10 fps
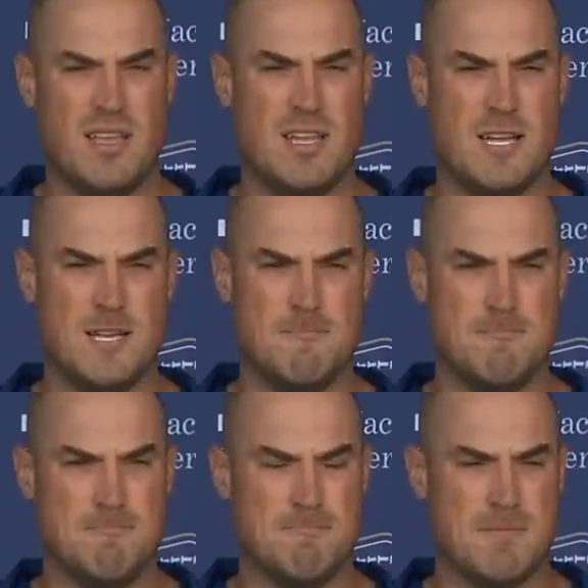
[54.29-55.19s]

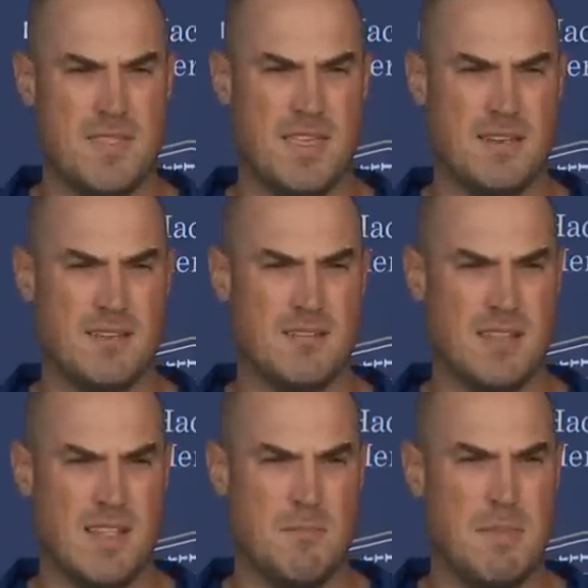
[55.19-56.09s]
and
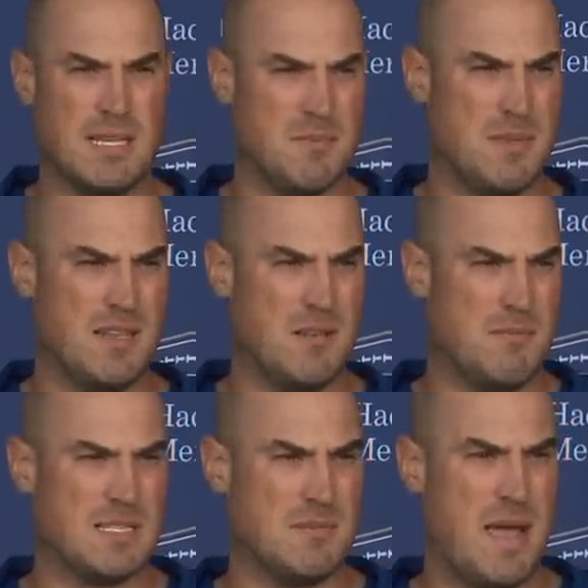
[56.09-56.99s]
then mix them in and
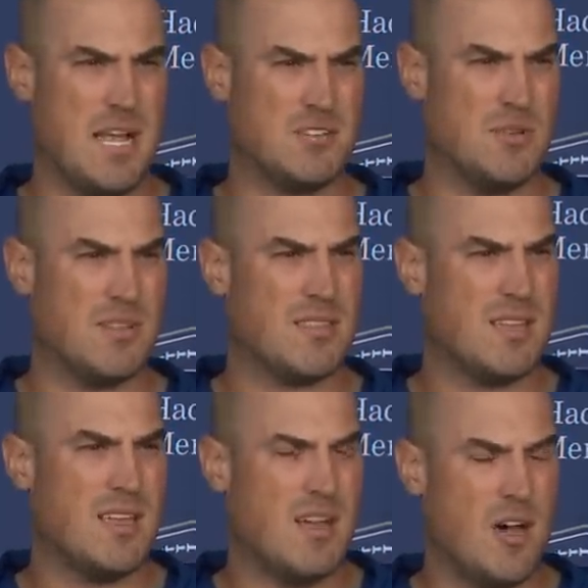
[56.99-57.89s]
mix and match with
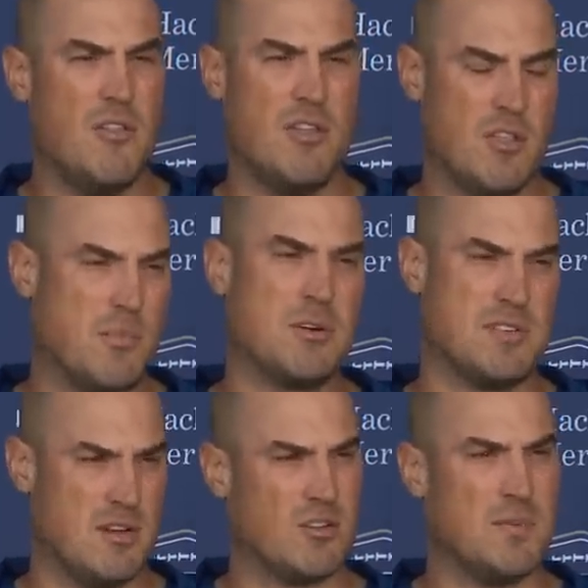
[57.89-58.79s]
all the other
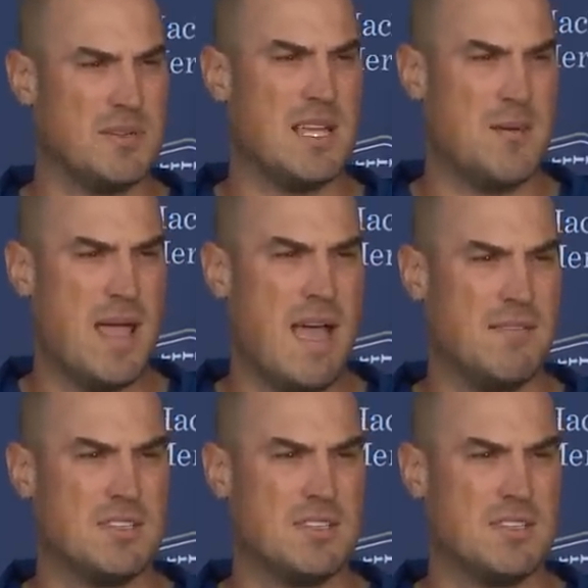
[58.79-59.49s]
personnel groupings that we have.